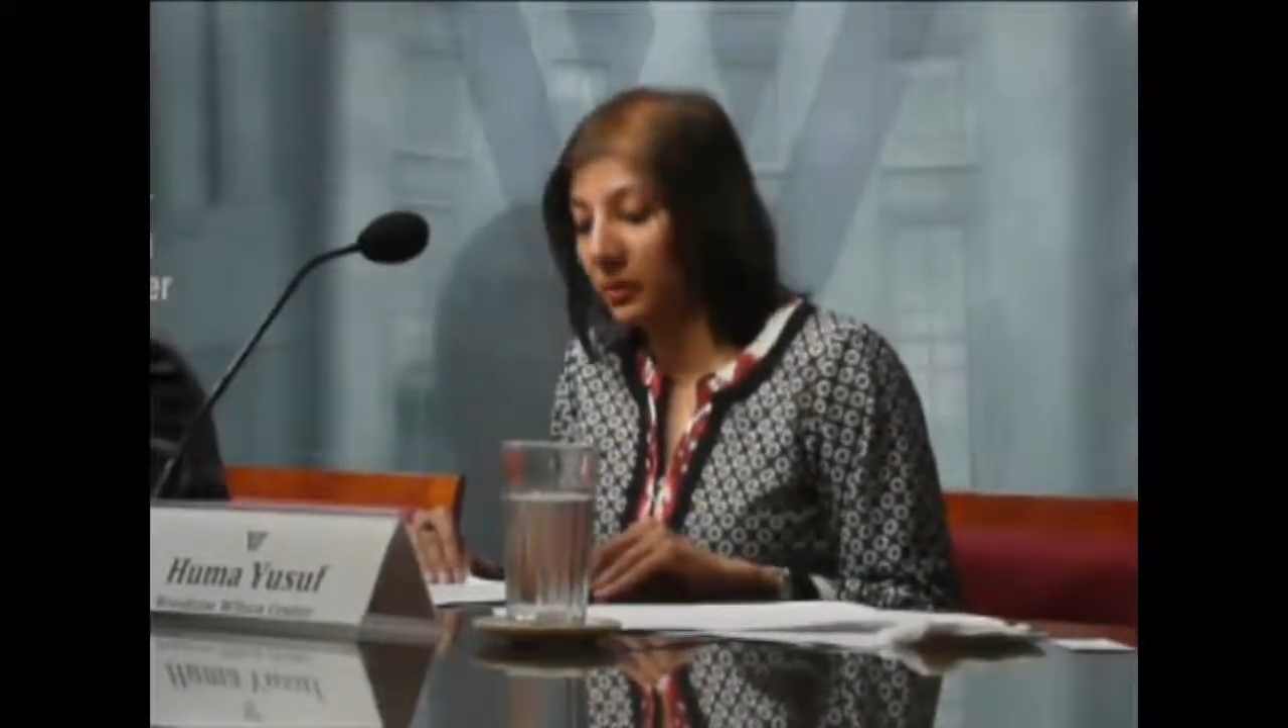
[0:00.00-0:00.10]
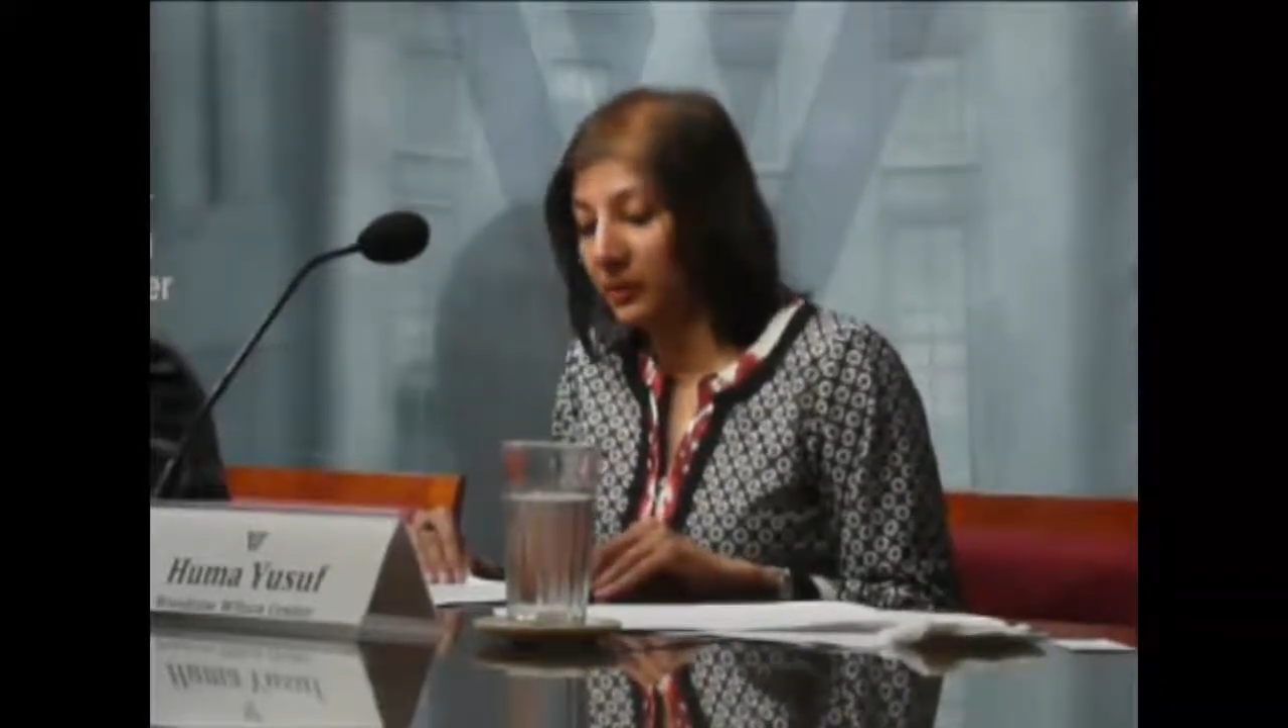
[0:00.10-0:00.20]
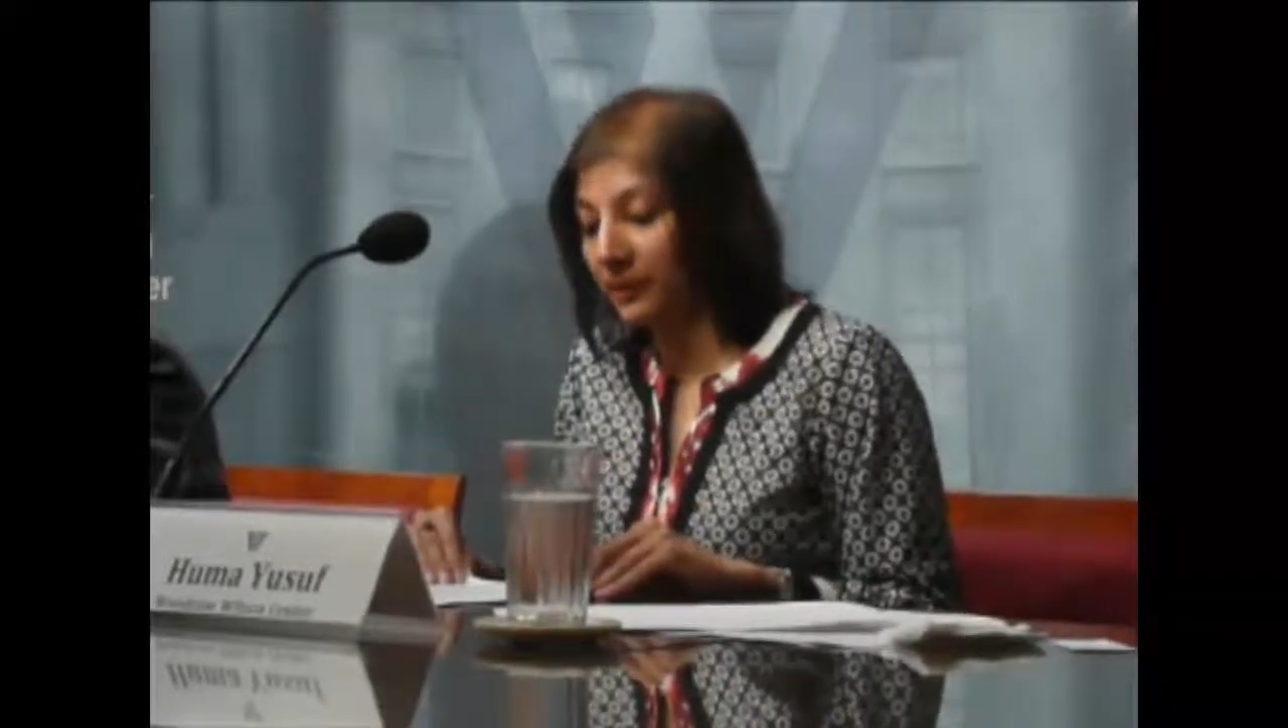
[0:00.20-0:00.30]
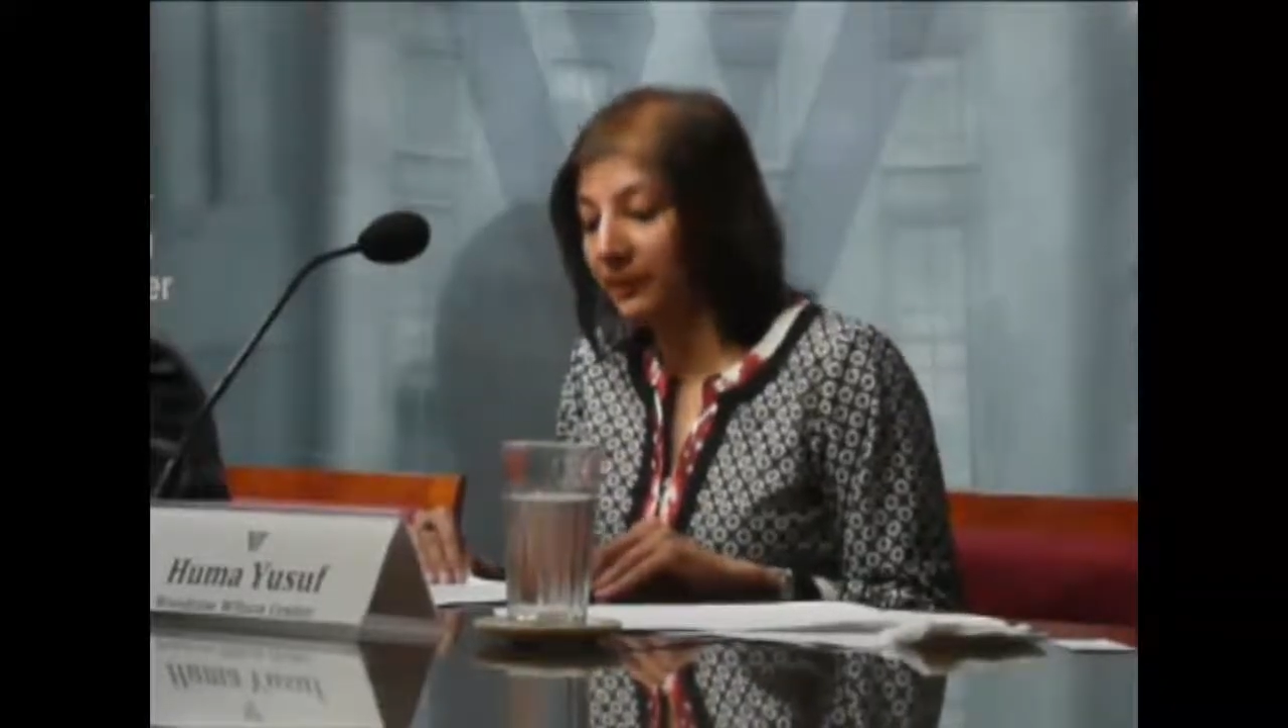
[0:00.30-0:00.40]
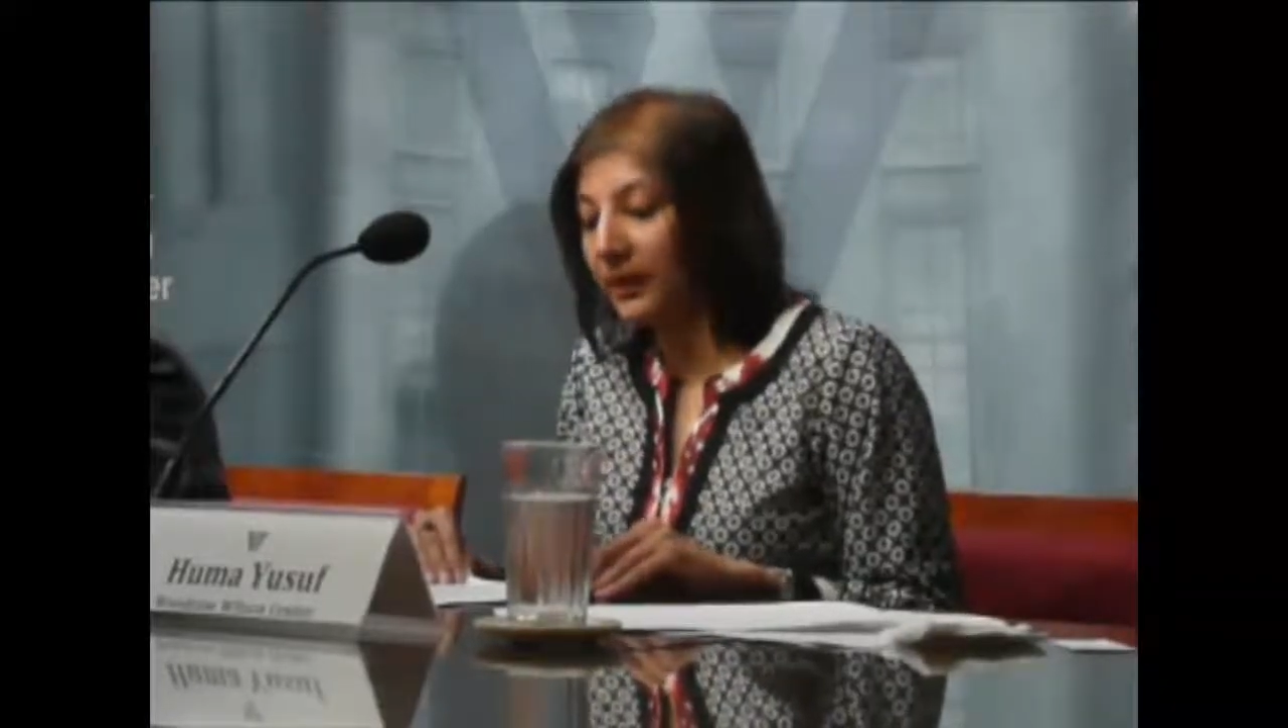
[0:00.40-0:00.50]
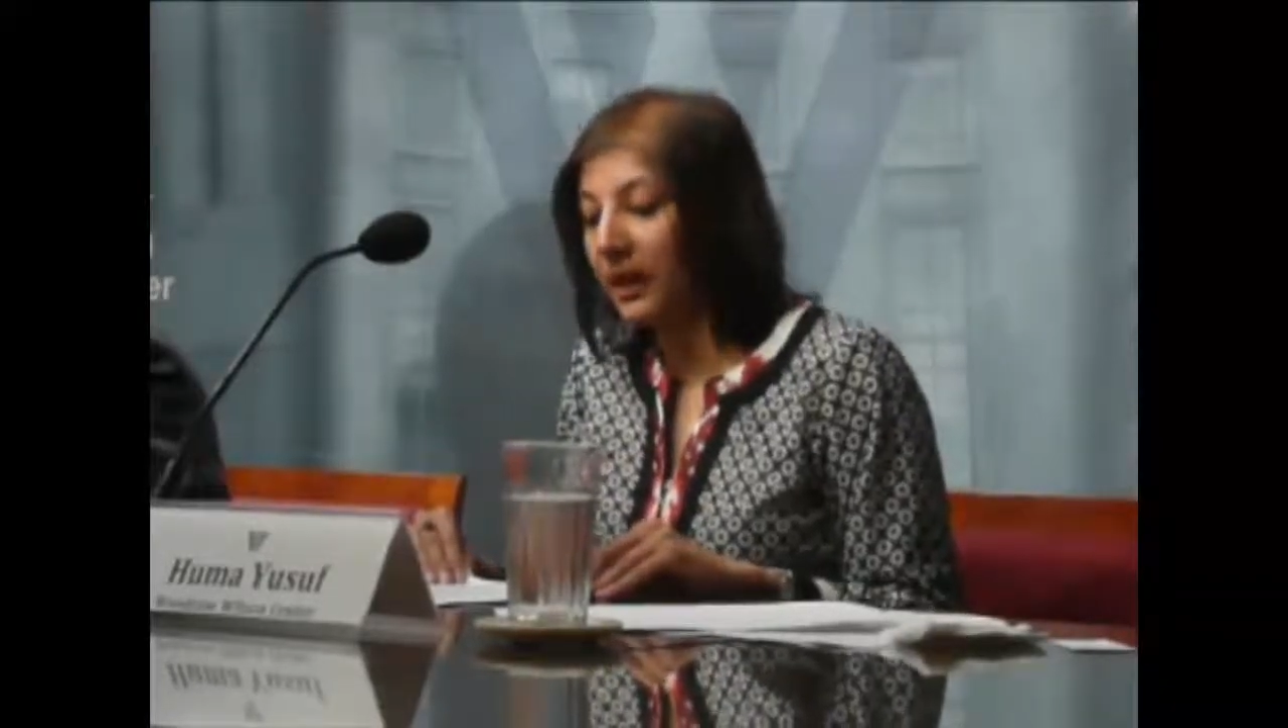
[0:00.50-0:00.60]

woman